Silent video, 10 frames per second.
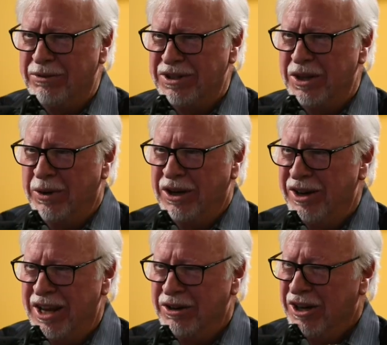I mean, there was no
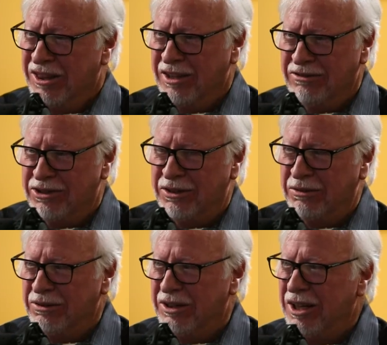internet or anything,
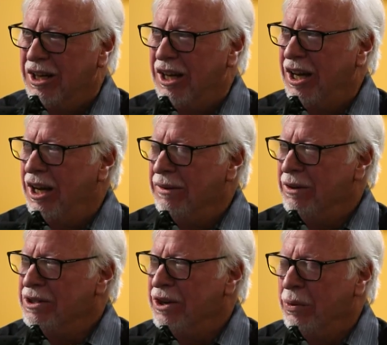so
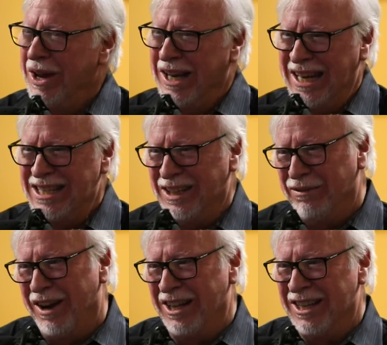there was no way to
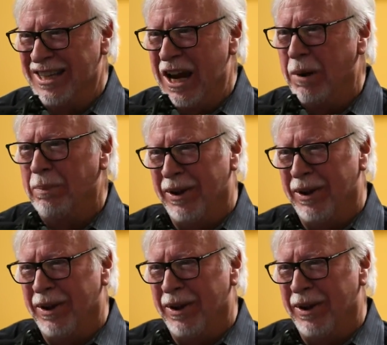easily find this out.